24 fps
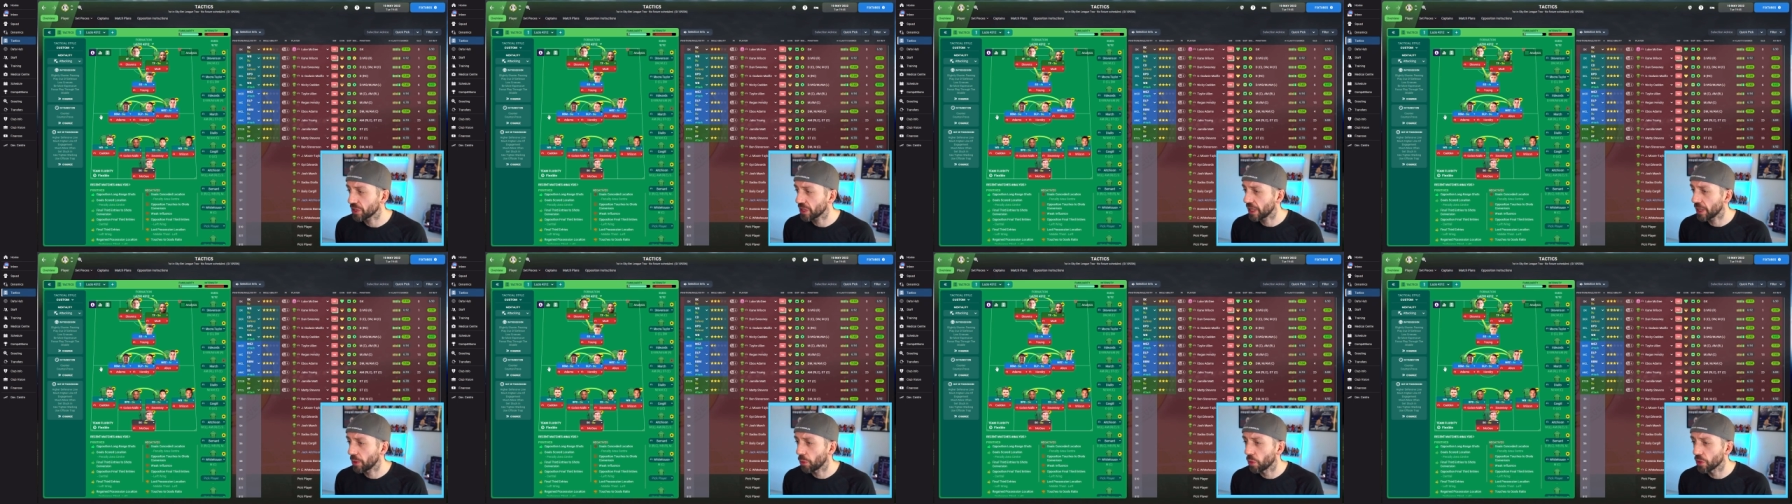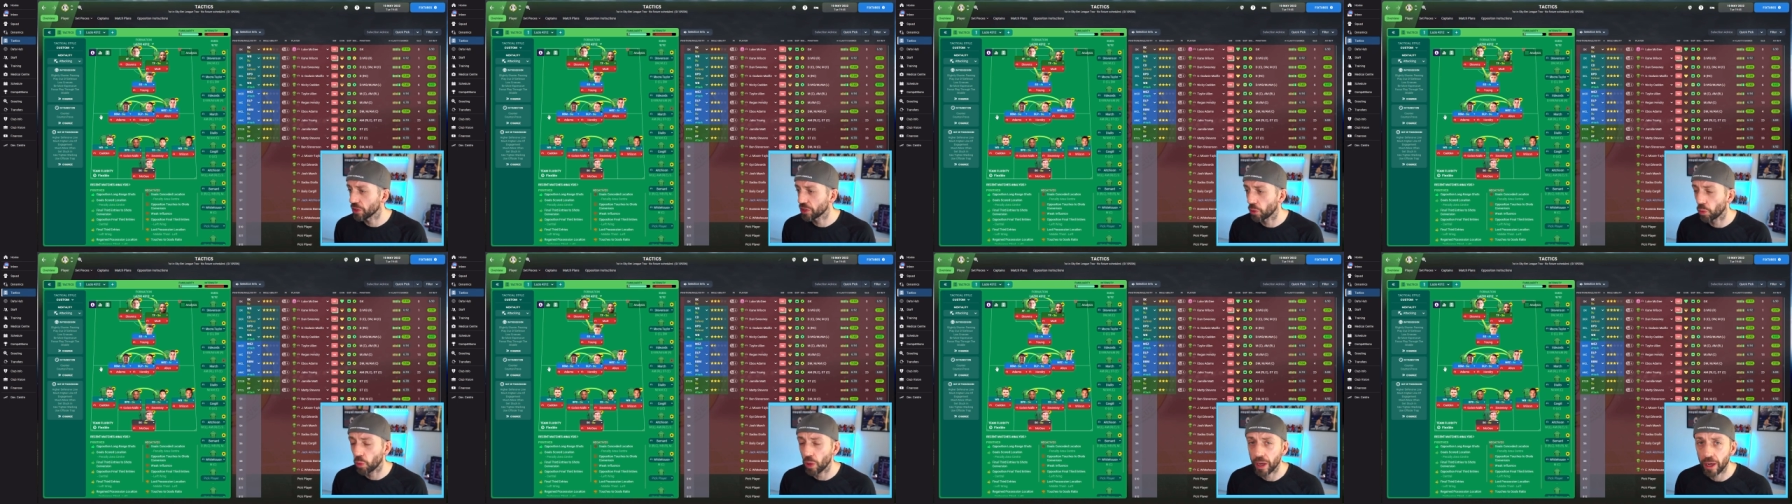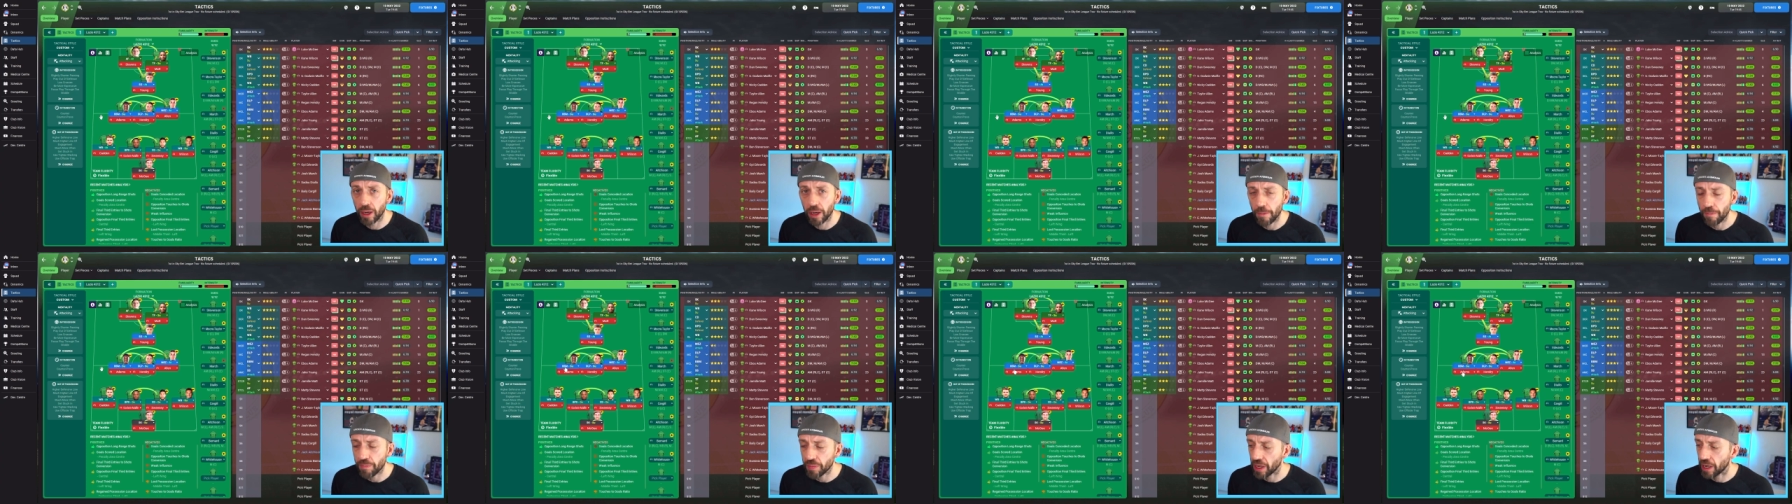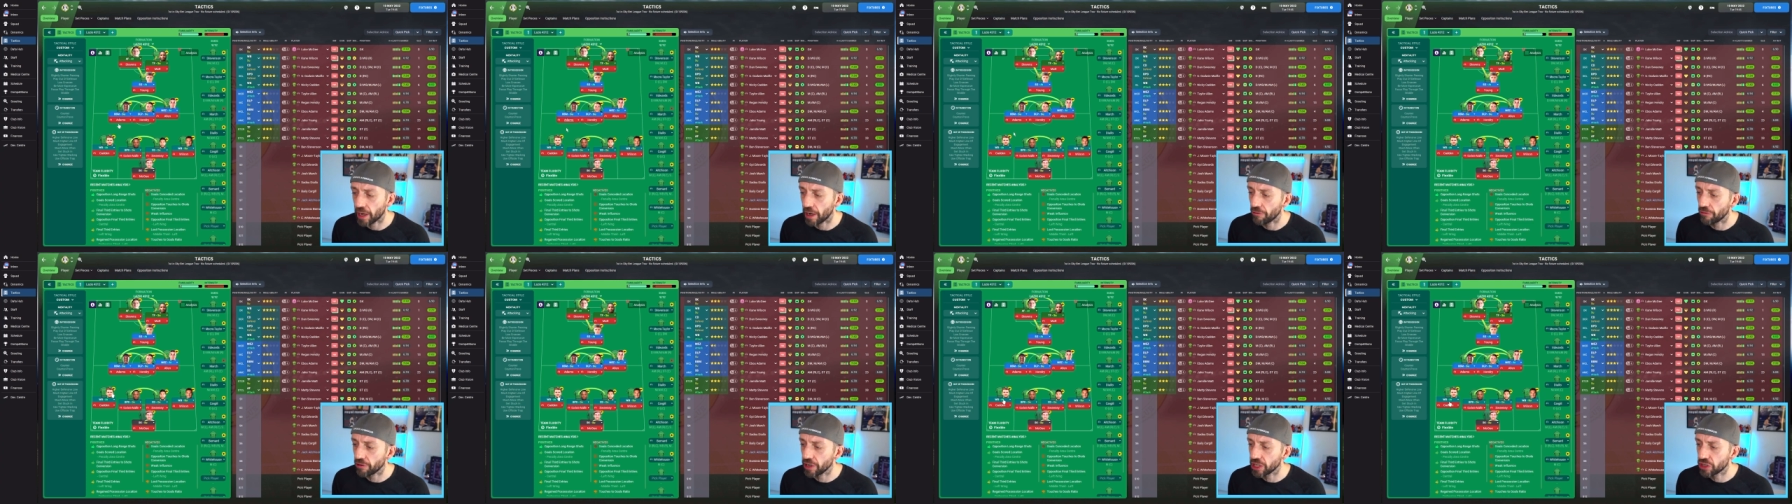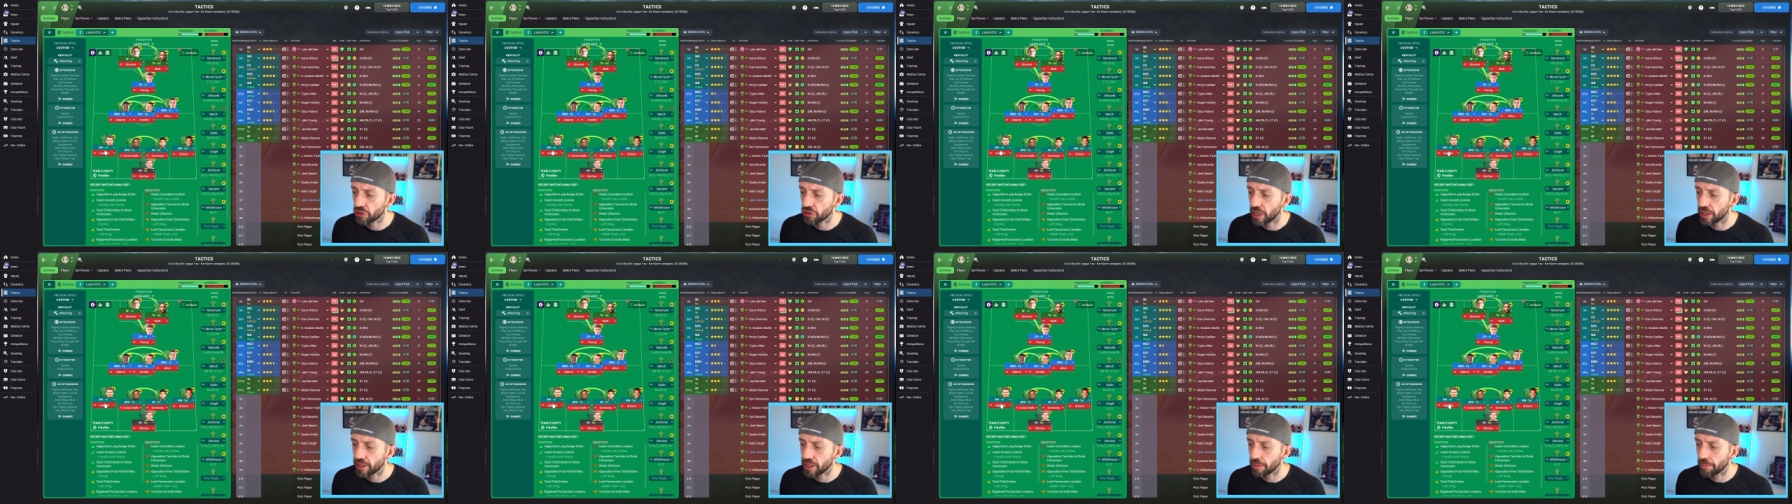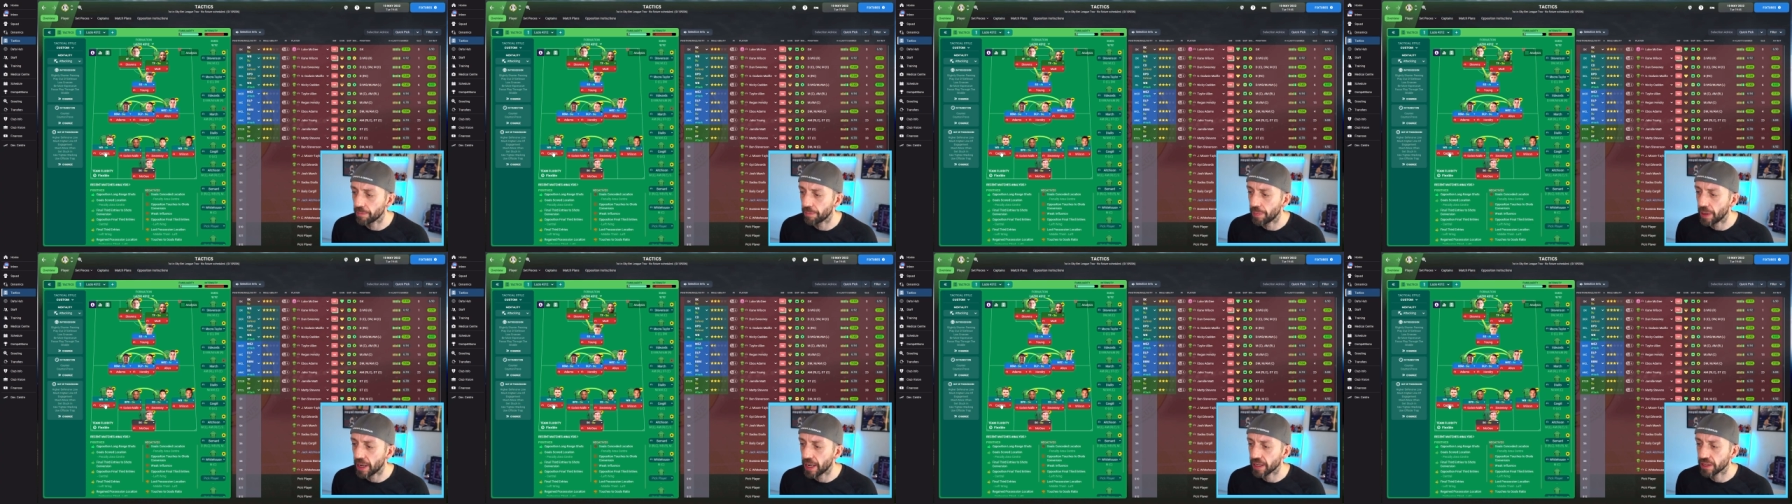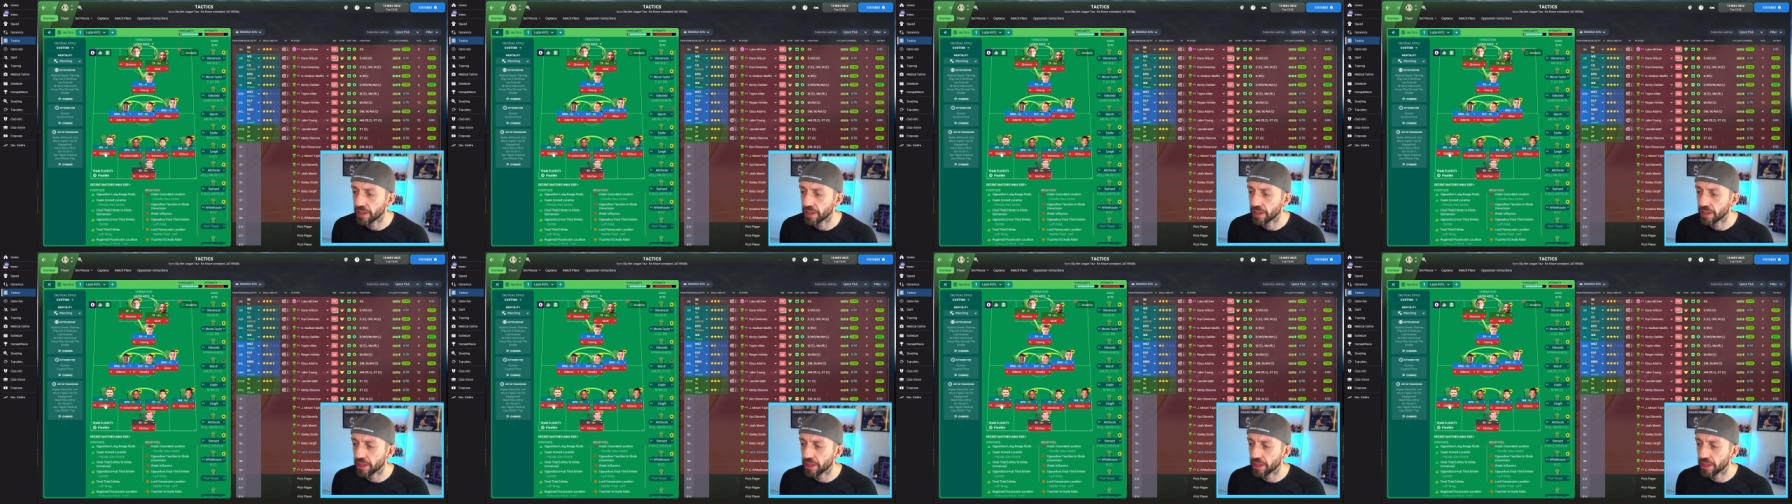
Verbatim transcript: he was a winger and I retrained him back